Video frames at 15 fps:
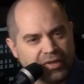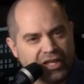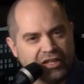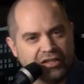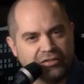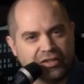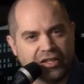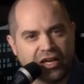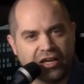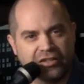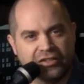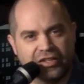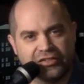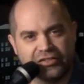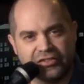may
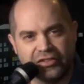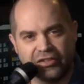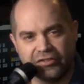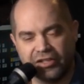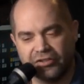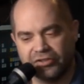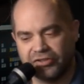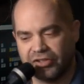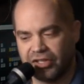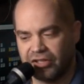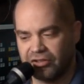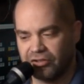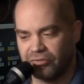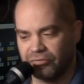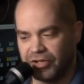not necessarily
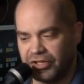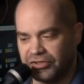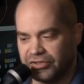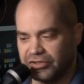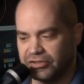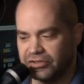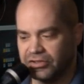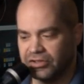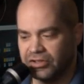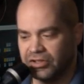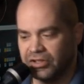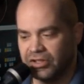understand the reason,